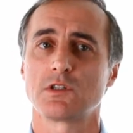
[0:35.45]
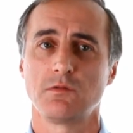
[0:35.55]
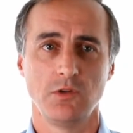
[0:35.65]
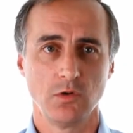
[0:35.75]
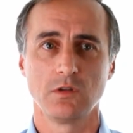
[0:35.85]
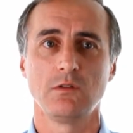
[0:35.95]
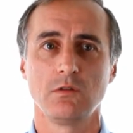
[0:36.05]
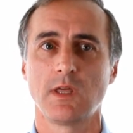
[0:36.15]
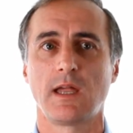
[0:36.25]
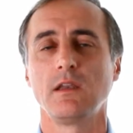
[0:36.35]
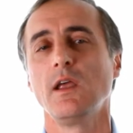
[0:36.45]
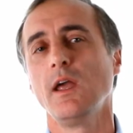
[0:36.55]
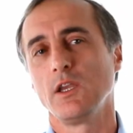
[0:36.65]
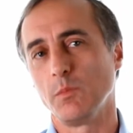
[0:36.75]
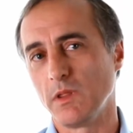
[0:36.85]
If you can do that,
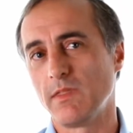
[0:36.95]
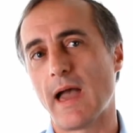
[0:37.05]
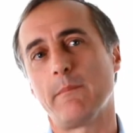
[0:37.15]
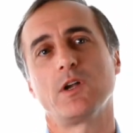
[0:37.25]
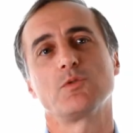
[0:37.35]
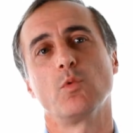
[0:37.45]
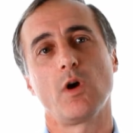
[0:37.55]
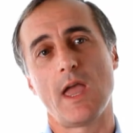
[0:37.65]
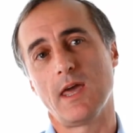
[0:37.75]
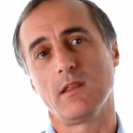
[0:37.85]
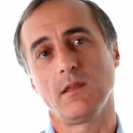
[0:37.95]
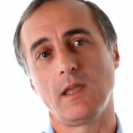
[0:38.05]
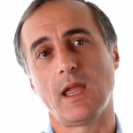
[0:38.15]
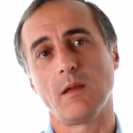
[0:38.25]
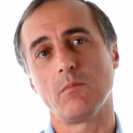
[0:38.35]
you'll be that much more ahead of the
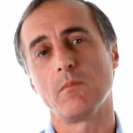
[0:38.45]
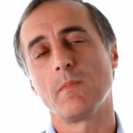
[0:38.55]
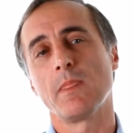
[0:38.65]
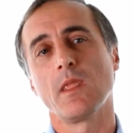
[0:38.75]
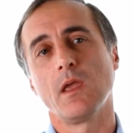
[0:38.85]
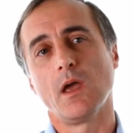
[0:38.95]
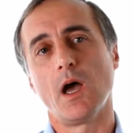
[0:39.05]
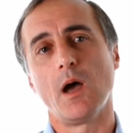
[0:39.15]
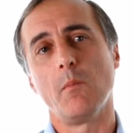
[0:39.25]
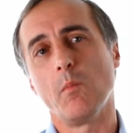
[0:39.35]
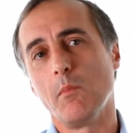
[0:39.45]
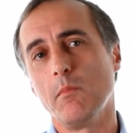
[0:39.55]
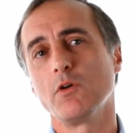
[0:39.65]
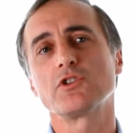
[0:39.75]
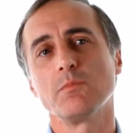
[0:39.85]
game.
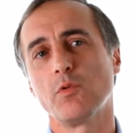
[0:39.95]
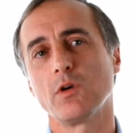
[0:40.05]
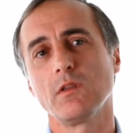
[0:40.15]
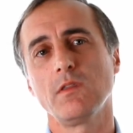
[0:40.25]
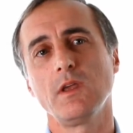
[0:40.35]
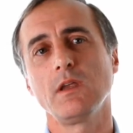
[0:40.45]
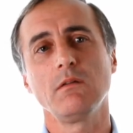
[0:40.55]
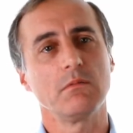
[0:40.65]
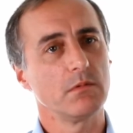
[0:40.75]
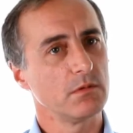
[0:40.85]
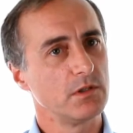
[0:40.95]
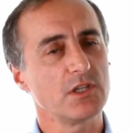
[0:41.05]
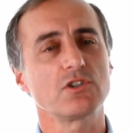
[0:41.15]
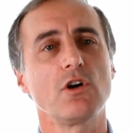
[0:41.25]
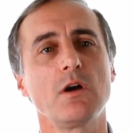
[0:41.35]
Most important thing,
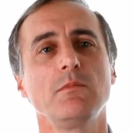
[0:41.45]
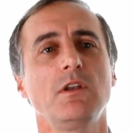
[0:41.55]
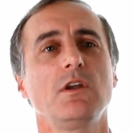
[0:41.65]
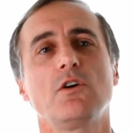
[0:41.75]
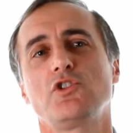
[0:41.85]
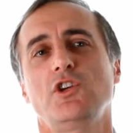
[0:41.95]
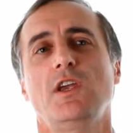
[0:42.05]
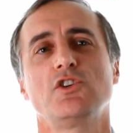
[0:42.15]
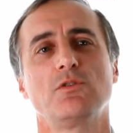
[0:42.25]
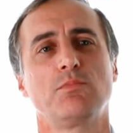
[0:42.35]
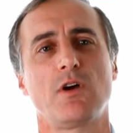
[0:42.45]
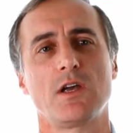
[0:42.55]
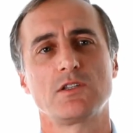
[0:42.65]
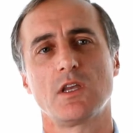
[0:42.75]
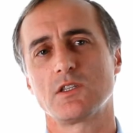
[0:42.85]
disarm the negotiation
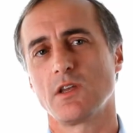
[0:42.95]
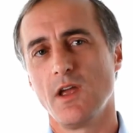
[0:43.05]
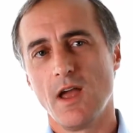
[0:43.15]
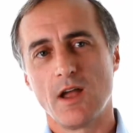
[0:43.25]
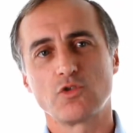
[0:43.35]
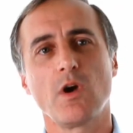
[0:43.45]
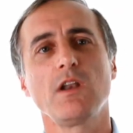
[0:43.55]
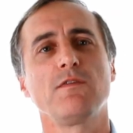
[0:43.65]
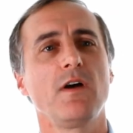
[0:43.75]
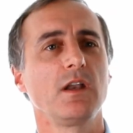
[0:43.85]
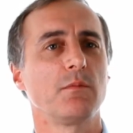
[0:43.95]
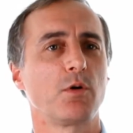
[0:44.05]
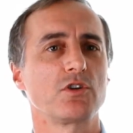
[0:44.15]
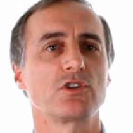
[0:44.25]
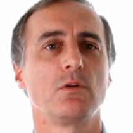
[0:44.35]
process. Try to find a
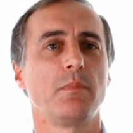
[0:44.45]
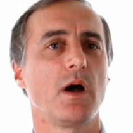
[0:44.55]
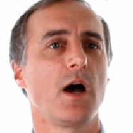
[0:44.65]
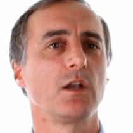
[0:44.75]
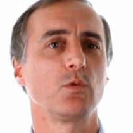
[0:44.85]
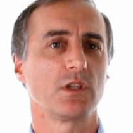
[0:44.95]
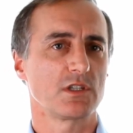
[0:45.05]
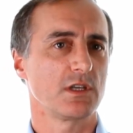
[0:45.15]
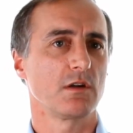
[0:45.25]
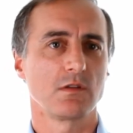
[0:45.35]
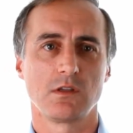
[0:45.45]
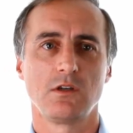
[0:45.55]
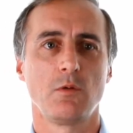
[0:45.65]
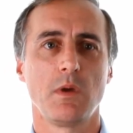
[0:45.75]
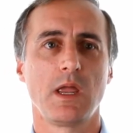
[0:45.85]
personal bond with the seller of the
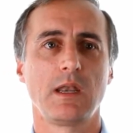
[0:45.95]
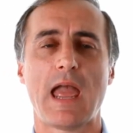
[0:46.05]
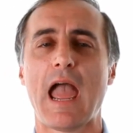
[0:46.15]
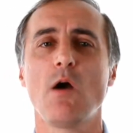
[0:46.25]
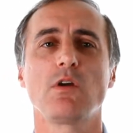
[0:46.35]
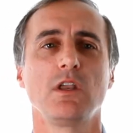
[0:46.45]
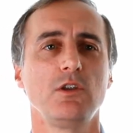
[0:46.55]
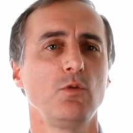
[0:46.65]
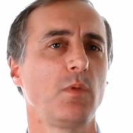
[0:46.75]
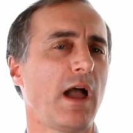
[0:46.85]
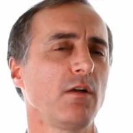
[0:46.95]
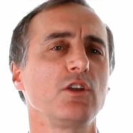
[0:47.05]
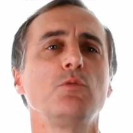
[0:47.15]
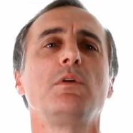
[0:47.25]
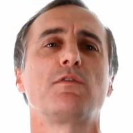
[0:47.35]
domain. How can you
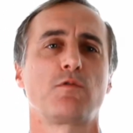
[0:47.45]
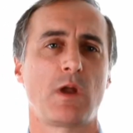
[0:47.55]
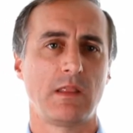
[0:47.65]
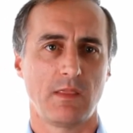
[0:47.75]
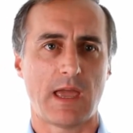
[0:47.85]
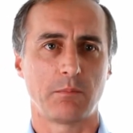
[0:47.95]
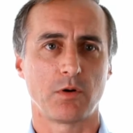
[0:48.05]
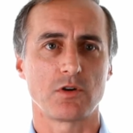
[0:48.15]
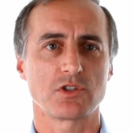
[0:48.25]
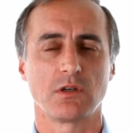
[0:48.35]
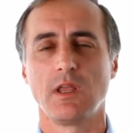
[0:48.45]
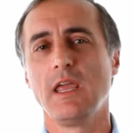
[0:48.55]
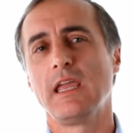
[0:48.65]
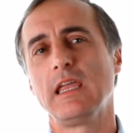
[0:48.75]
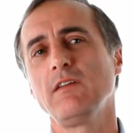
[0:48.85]
befriend that person?
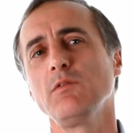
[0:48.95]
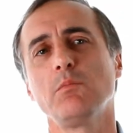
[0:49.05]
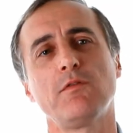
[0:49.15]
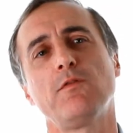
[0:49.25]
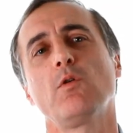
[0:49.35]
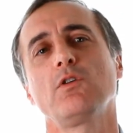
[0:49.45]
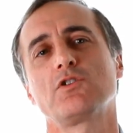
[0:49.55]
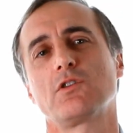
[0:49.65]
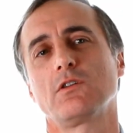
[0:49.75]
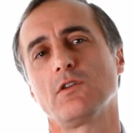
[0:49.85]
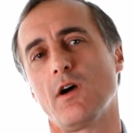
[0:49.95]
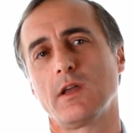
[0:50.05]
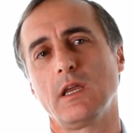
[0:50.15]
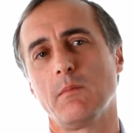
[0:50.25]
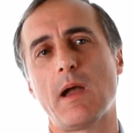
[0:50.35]
Even before you start
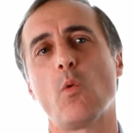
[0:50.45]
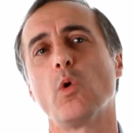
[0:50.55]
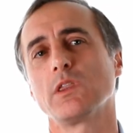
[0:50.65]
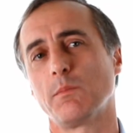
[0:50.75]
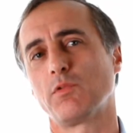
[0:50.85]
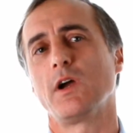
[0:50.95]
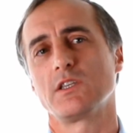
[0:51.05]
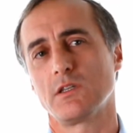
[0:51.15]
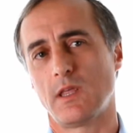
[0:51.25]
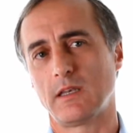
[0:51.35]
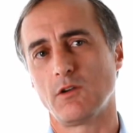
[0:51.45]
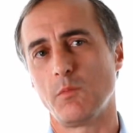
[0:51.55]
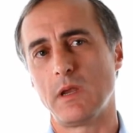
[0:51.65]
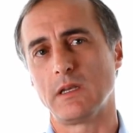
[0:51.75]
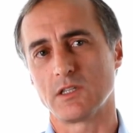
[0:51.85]
talking about what the price of that
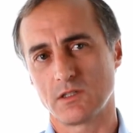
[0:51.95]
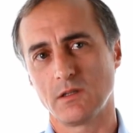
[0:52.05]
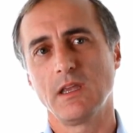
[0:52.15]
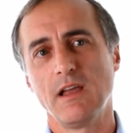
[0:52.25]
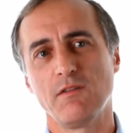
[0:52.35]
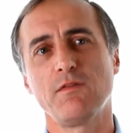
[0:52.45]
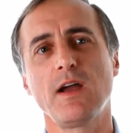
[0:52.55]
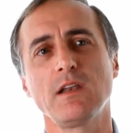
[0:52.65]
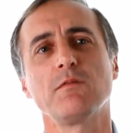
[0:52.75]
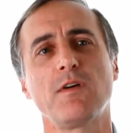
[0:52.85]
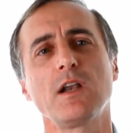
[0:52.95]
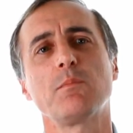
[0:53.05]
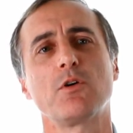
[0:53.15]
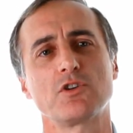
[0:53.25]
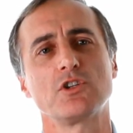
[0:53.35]
domain is. Find a
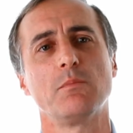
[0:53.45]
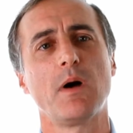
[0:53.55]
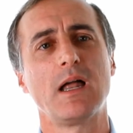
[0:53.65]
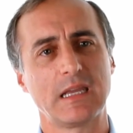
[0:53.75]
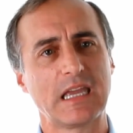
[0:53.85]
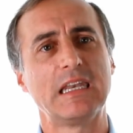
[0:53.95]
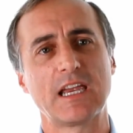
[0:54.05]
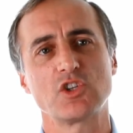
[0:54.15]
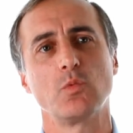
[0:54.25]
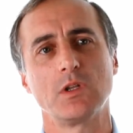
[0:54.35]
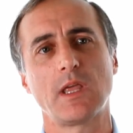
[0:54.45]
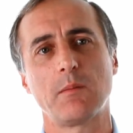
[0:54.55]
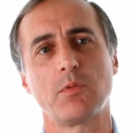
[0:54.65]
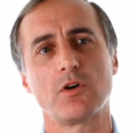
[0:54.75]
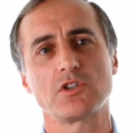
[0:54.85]
personal bond, a connection with
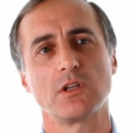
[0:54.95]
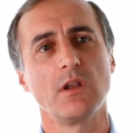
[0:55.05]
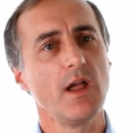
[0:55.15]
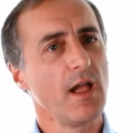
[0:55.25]
that person.